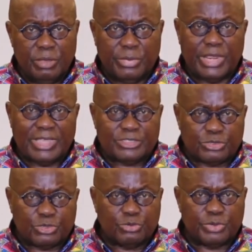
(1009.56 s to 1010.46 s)
but has
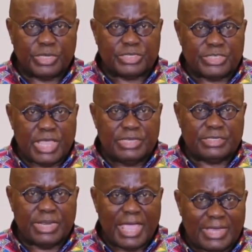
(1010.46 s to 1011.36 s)
to do with the
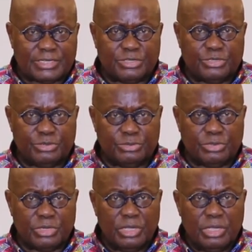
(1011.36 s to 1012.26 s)
change in attitude
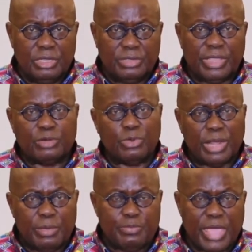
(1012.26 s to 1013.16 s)
that will
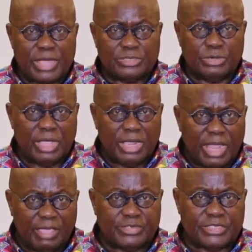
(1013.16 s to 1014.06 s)
impact on our
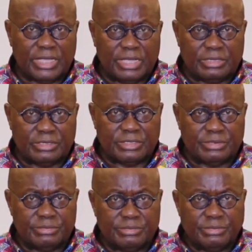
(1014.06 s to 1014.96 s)
lifestyles.
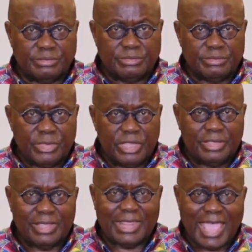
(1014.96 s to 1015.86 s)

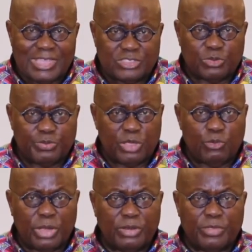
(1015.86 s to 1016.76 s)
That has to be
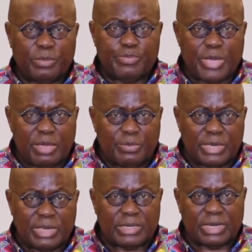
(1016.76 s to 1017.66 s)
one of the
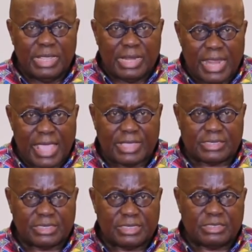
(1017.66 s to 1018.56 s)
permanent
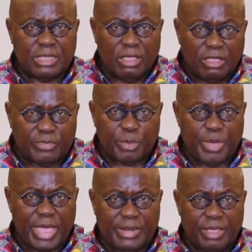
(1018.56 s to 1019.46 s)
legacies of the
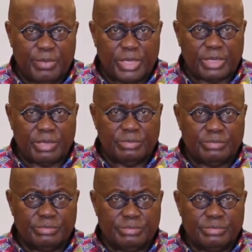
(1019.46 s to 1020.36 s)
pandemic.
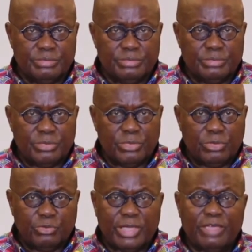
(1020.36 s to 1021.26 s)

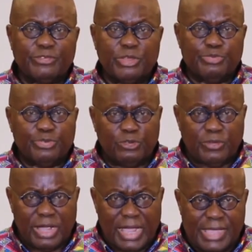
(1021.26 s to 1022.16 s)
We have to improve
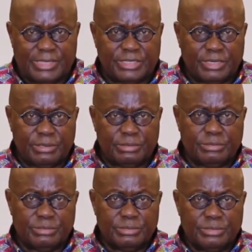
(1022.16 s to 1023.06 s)
our hygiene,
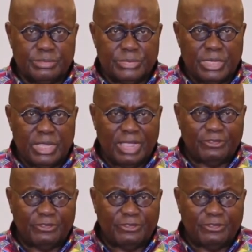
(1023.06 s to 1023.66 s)
our